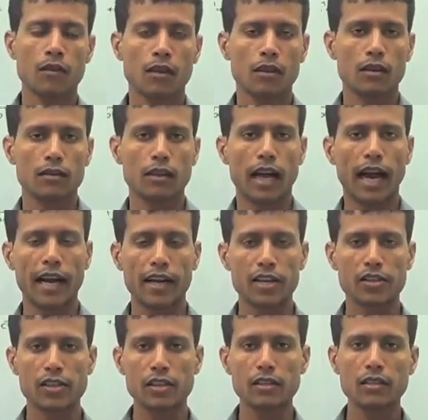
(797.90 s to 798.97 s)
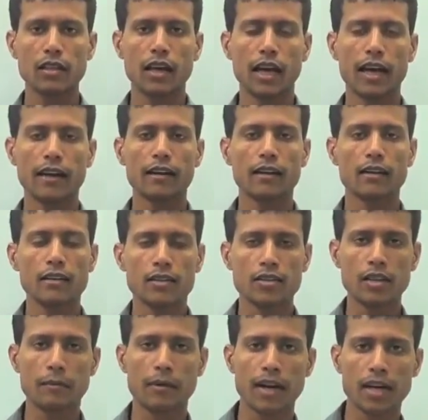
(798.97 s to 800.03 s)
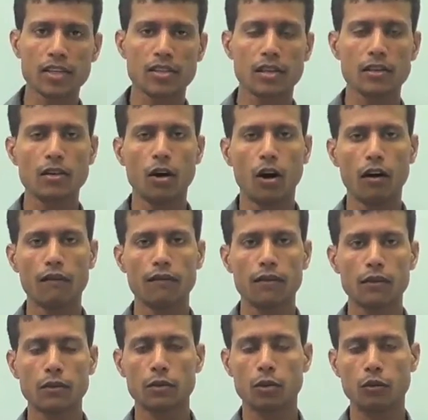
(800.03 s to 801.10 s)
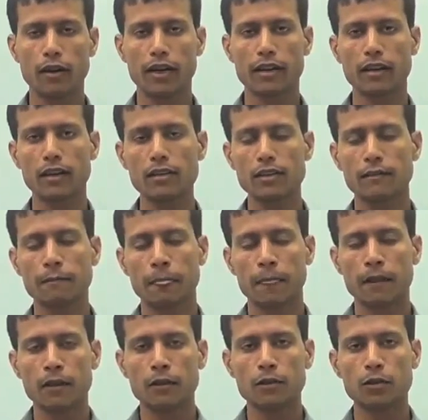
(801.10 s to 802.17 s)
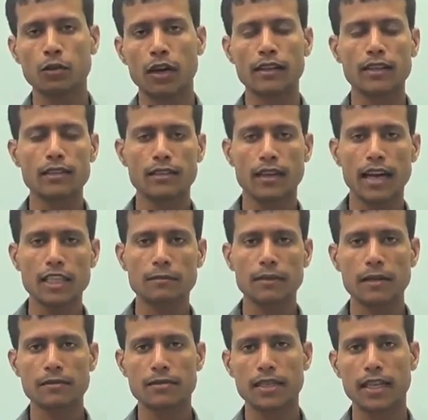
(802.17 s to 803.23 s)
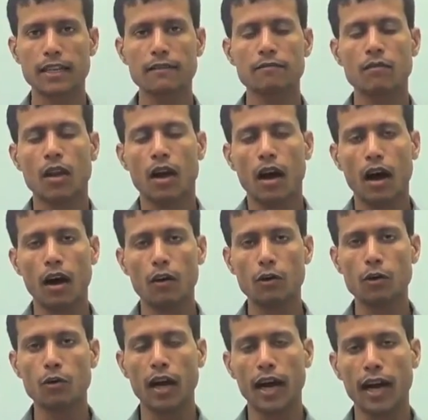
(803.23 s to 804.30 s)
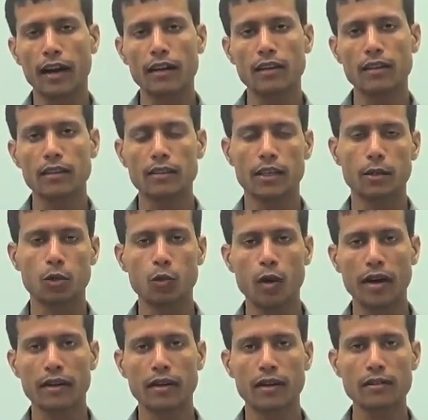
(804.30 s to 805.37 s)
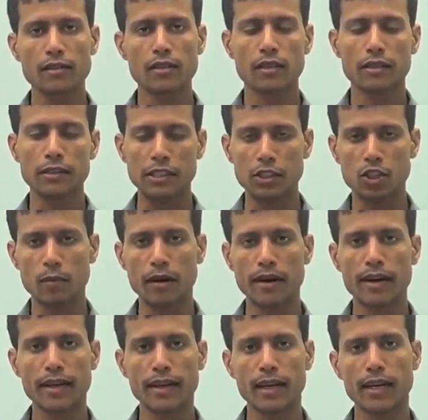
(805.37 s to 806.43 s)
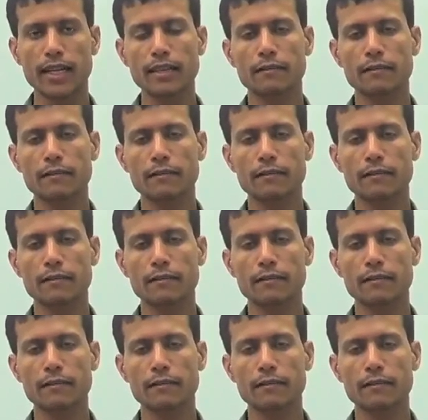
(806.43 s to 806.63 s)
the addition and subtraction of two vectors. So in this class we have seen how to add the two vectors geometrically.